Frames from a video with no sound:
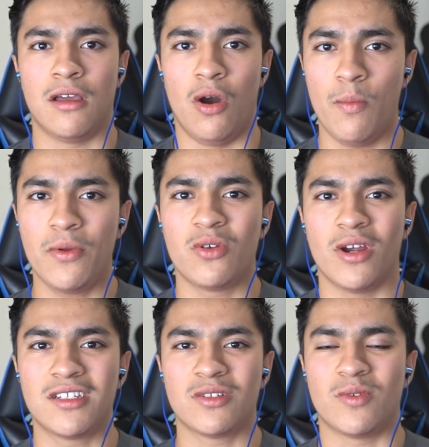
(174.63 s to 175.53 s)
Open your
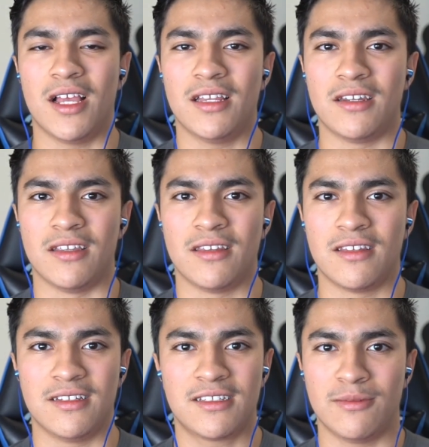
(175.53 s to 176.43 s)
eyes to reality.
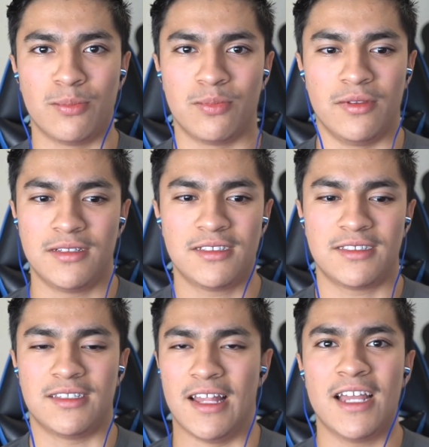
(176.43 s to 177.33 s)
This this
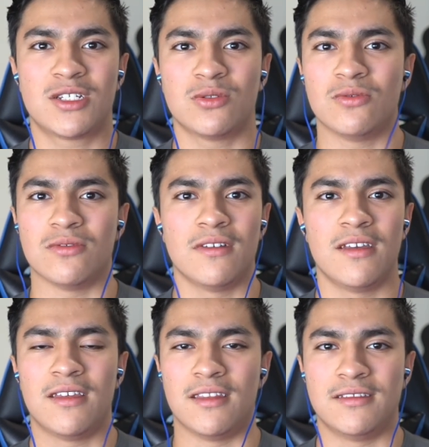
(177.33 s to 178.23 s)
is natural.
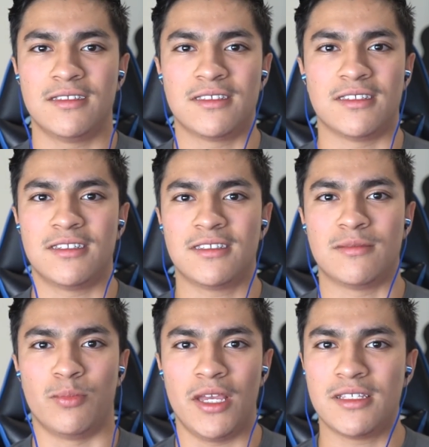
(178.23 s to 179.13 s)
This is this is
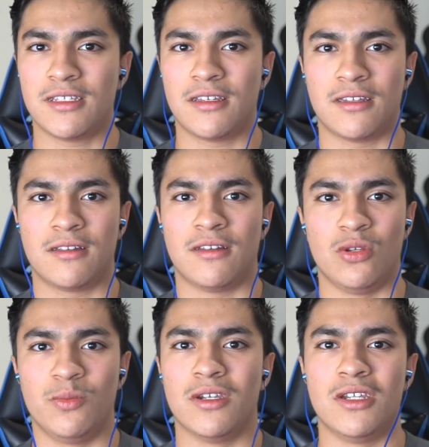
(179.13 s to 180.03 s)
basic
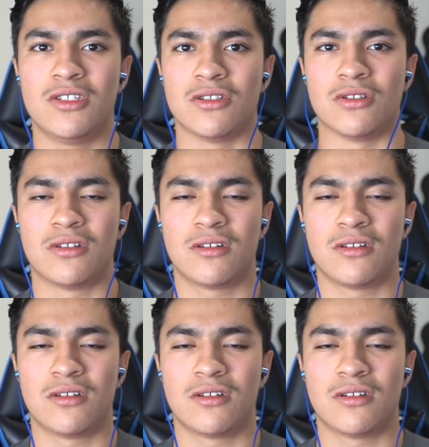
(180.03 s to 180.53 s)
human nature.